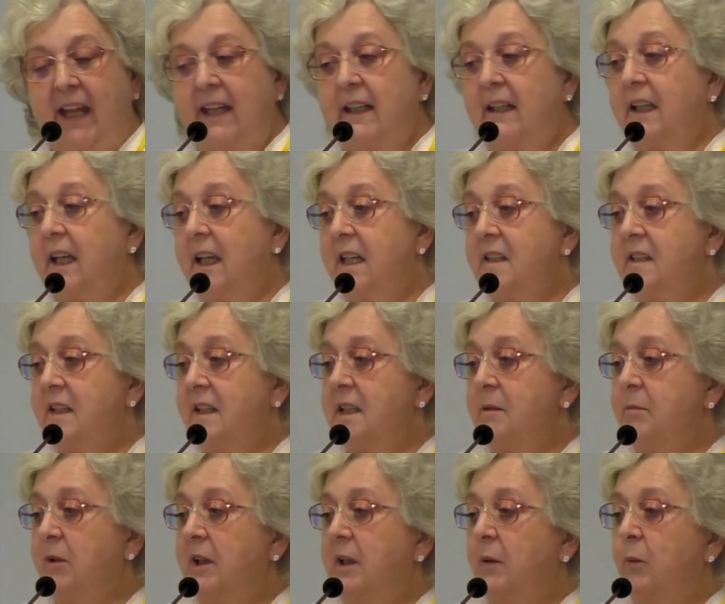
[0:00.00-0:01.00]
And in case
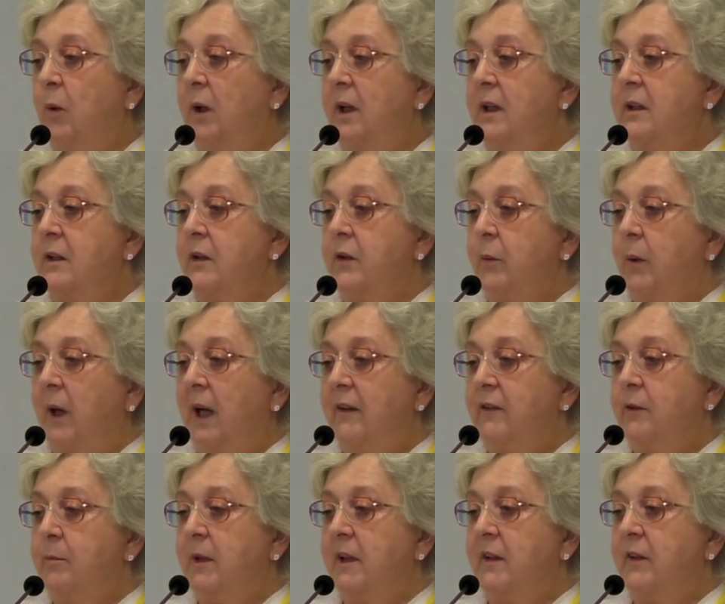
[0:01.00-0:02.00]
anybody wonders why
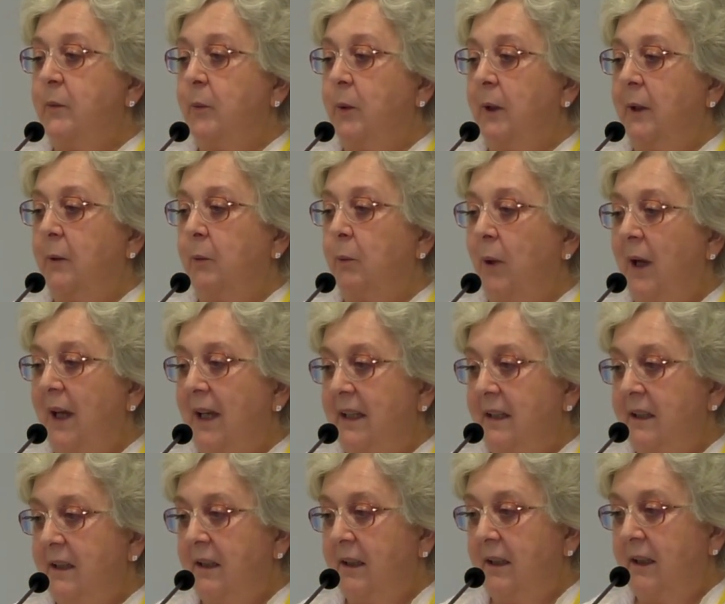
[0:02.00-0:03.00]
everybody's wearing
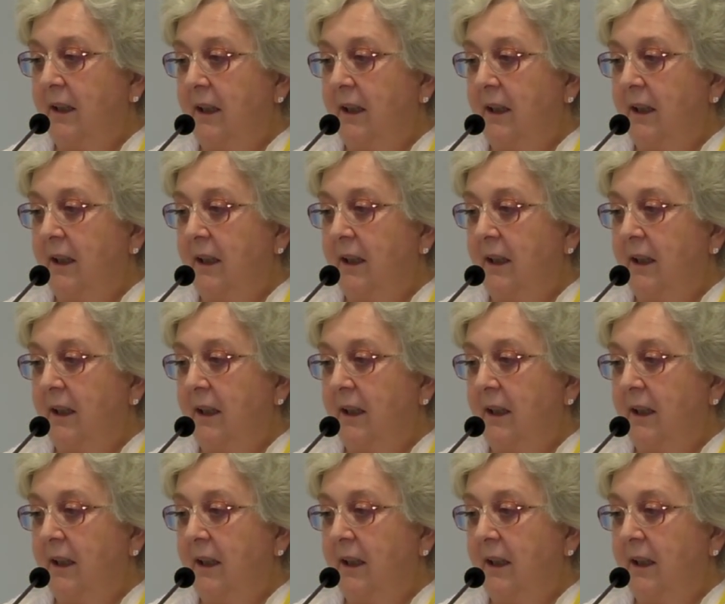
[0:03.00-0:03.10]
red,